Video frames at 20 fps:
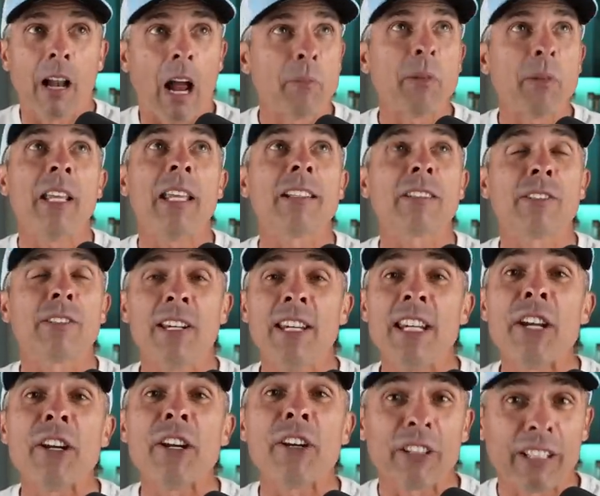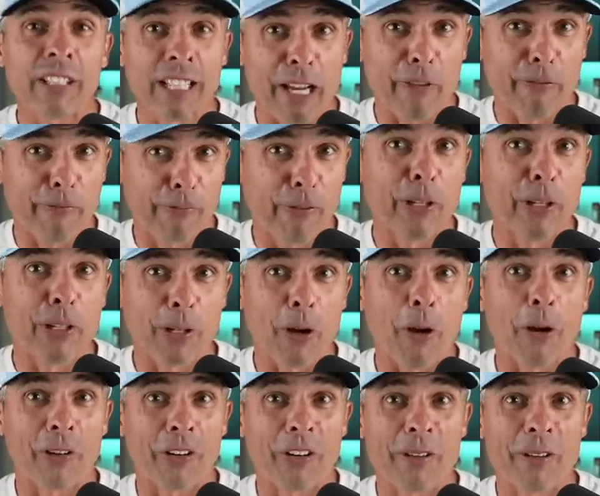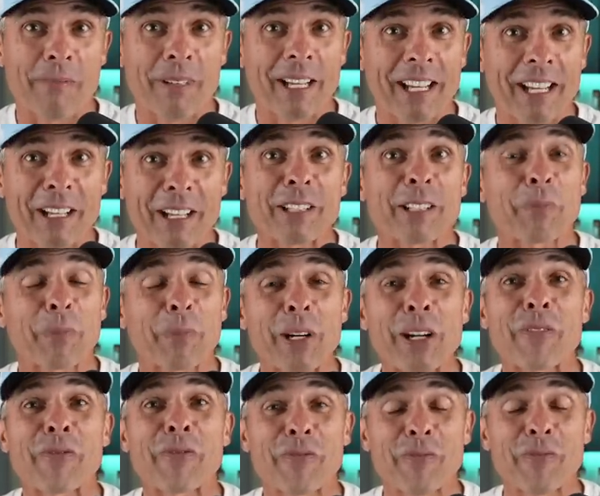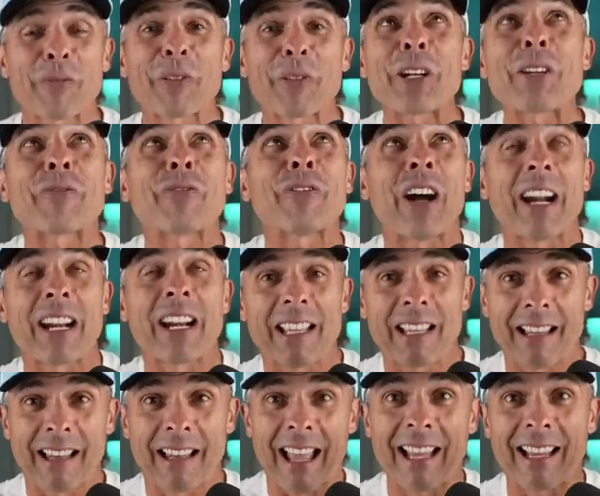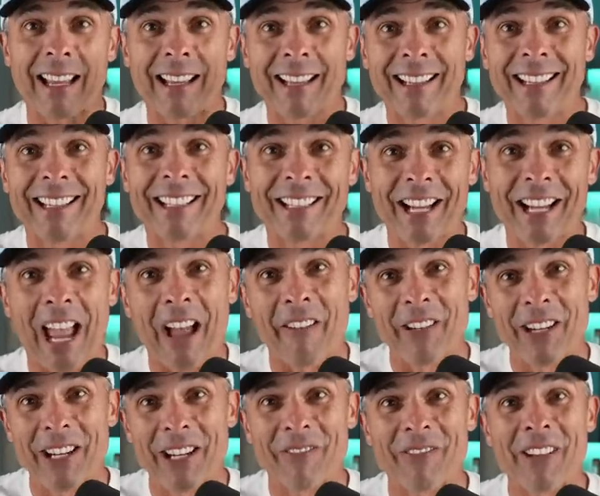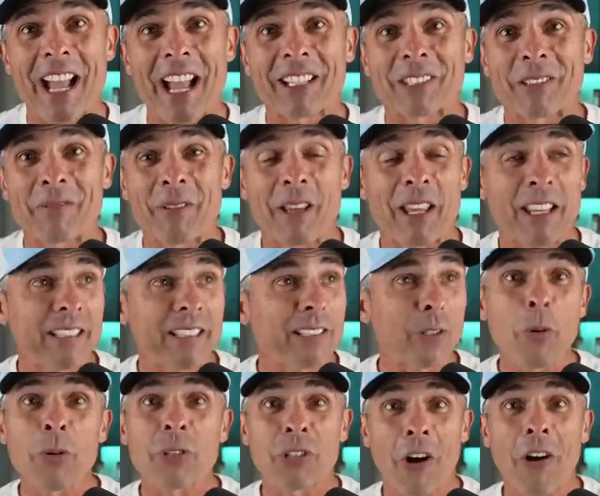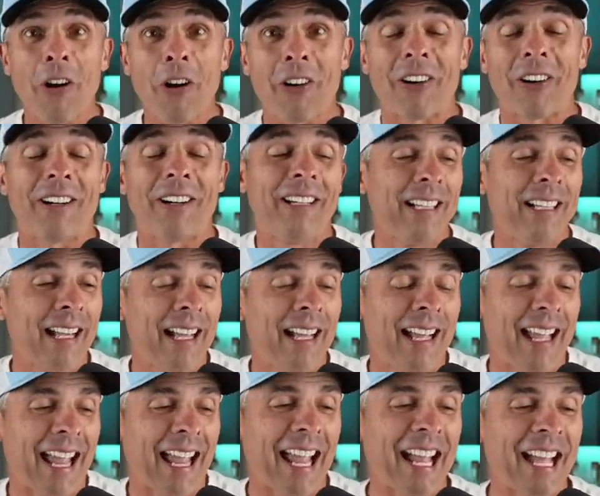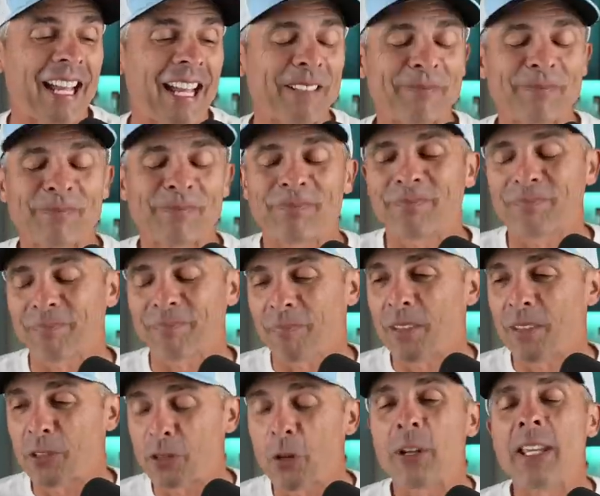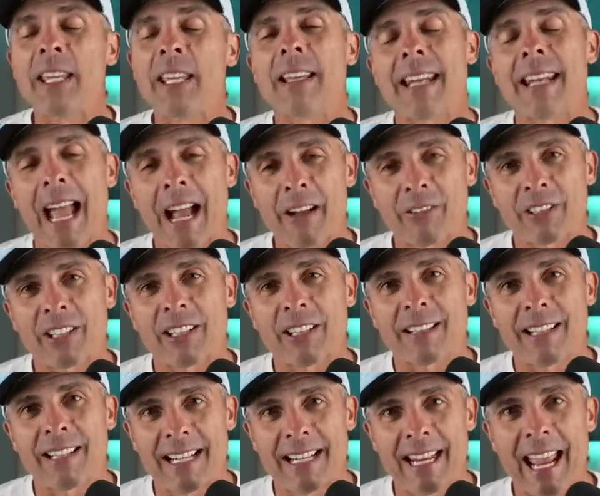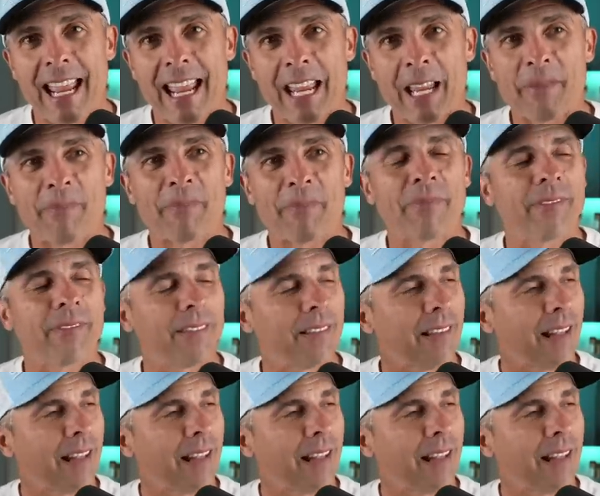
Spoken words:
I mean, he's nearly a foot taller than me. It's pretty funny, like, having him next to me. He's so tall. And so he announces the name,